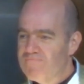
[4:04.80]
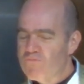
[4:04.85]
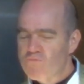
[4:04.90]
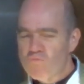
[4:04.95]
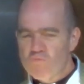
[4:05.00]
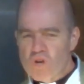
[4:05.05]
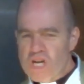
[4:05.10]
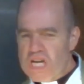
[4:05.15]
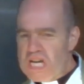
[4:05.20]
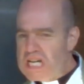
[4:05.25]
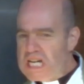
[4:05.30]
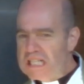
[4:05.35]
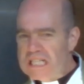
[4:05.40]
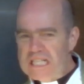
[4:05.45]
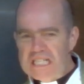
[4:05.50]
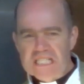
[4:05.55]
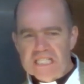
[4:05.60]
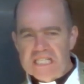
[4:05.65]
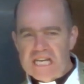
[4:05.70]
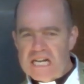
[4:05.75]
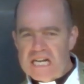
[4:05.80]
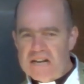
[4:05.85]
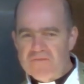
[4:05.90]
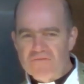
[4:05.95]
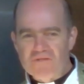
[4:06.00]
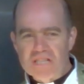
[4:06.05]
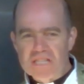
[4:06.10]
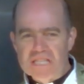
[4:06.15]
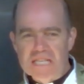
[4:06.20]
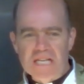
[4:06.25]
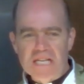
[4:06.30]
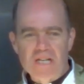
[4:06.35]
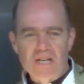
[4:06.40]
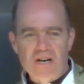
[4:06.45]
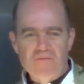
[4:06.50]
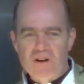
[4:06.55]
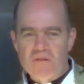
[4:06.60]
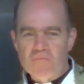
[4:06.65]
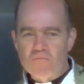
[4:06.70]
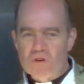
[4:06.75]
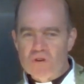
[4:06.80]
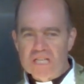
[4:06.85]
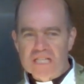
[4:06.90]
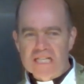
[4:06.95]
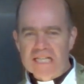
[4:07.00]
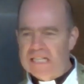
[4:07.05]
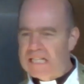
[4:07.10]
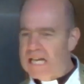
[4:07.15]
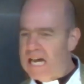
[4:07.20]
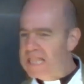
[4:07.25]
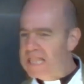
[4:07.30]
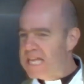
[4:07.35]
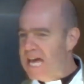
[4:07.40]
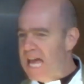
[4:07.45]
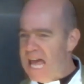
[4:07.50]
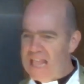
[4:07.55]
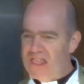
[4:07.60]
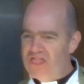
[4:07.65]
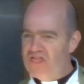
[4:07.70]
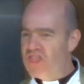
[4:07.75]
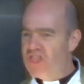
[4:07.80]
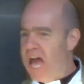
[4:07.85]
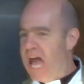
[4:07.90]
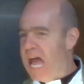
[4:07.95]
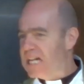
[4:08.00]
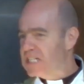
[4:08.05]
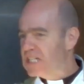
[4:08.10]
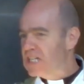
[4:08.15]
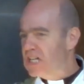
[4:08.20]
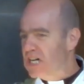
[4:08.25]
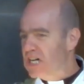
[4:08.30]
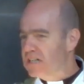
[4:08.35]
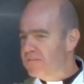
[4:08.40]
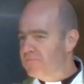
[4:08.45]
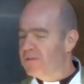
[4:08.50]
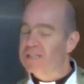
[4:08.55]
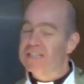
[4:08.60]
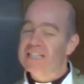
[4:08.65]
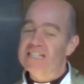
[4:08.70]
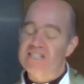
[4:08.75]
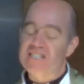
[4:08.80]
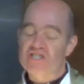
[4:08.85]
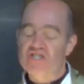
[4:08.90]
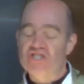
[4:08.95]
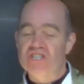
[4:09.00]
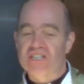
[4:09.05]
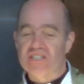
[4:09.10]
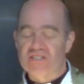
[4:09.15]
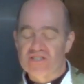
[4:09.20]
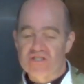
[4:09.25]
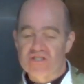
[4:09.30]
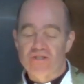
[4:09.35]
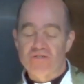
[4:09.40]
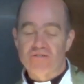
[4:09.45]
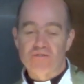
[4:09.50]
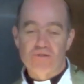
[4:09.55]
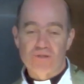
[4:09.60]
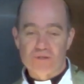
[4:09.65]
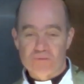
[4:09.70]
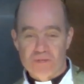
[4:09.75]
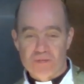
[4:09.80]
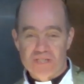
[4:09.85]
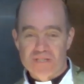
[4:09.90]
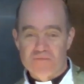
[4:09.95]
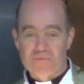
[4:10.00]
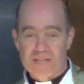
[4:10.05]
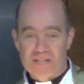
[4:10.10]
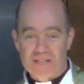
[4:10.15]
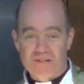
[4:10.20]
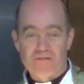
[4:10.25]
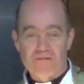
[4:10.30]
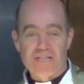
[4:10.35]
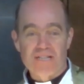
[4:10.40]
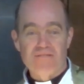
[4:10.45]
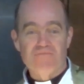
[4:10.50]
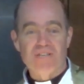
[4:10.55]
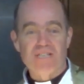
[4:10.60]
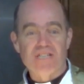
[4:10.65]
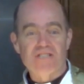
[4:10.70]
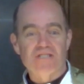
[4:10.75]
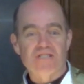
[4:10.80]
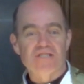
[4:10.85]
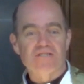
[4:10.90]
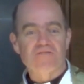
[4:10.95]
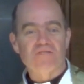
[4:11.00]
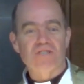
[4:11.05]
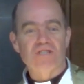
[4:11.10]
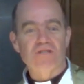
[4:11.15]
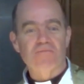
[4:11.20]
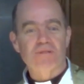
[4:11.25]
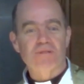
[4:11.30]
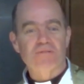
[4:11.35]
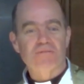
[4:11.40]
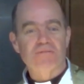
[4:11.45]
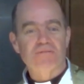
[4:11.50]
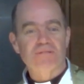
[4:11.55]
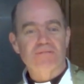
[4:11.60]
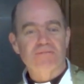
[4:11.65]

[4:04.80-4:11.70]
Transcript: Really set everything off. I'm really glad they had that kind of," well, unless it's chicken salt, of course, which is one of the great inventions of the human